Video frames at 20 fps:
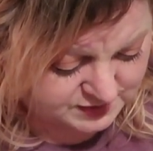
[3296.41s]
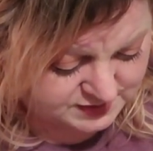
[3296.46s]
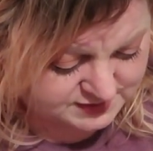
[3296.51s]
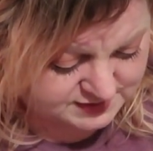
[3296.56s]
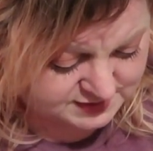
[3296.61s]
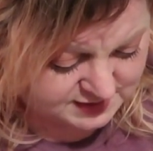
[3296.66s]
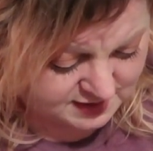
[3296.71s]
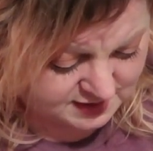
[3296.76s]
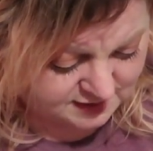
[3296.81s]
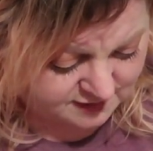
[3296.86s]

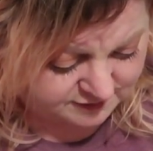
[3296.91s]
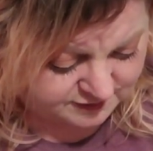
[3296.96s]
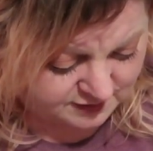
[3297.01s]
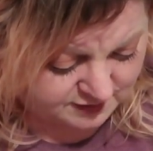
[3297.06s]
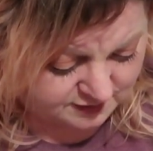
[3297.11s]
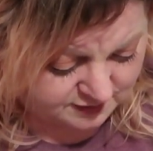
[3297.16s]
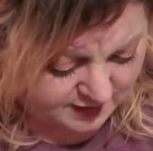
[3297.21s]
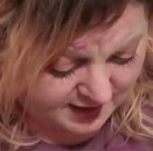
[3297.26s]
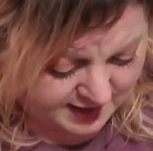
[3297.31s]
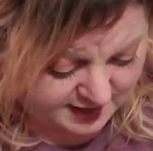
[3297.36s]
is sick of
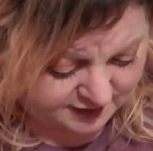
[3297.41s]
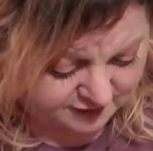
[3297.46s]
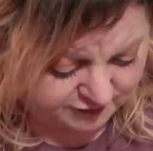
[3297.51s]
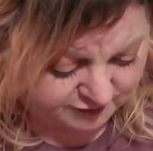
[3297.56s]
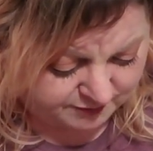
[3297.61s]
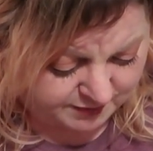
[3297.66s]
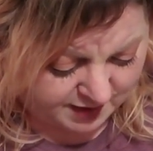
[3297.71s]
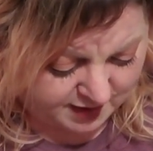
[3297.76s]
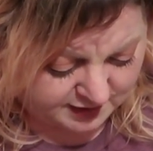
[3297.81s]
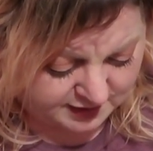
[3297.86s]
the lack
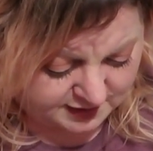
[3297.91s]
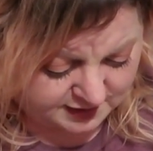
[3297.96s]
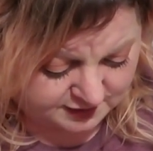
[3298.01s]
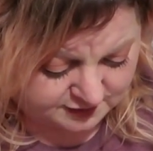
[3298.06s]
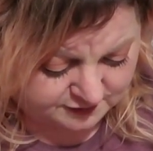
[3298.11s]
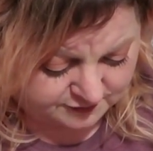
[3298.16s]
of body